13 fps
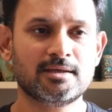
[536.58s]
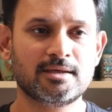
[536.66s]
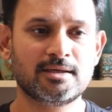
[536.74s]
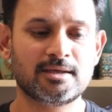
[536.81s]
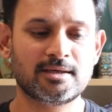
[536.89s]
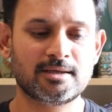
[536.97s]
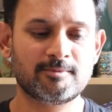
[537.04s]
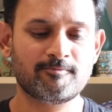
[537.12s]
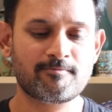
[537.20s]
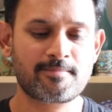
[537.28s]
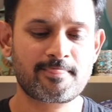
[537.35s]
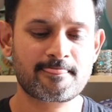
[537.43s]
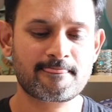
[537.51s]

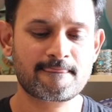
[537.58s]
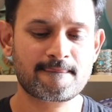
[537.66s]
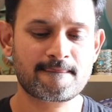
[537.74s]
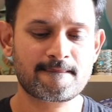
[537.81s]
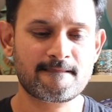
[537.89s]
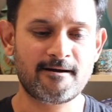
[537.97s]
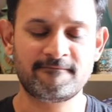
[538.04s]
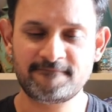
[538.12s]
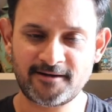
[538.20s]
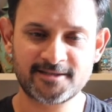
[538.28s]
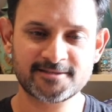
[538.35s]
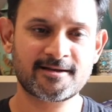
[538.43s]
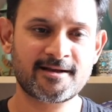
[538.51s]
A
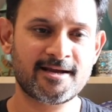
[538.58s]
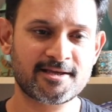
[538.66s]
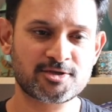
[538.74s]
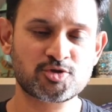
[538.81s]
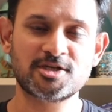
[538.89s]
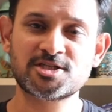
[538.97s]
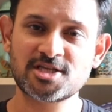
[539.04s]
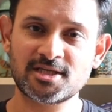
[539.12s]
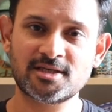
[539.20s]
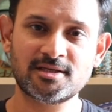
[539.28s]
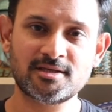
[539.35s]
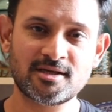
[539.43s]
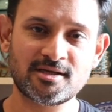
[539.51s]
father had actually
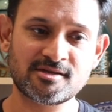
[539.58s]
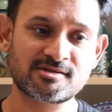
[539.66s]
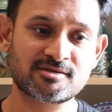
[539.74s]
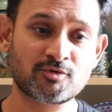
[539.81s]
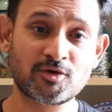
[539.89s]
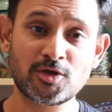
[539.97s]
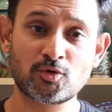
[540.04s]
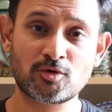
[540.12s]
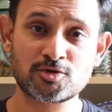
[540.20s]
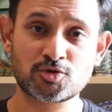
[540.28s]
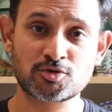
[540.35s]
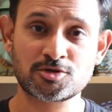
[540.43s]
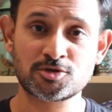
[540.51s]
taken his
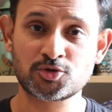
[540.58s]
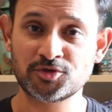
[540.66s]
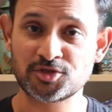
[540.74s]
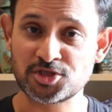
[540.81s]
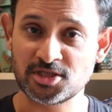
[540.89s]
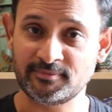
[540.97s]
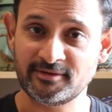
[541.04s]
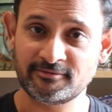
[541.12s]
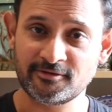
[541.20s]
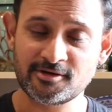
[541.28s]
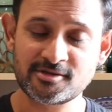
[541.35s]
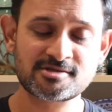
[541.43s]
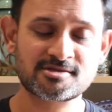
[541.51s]
3-year-old daughter to the GP
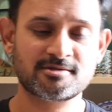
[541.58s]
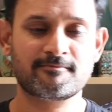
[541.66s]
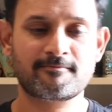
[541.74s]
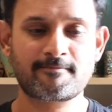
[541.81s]
first.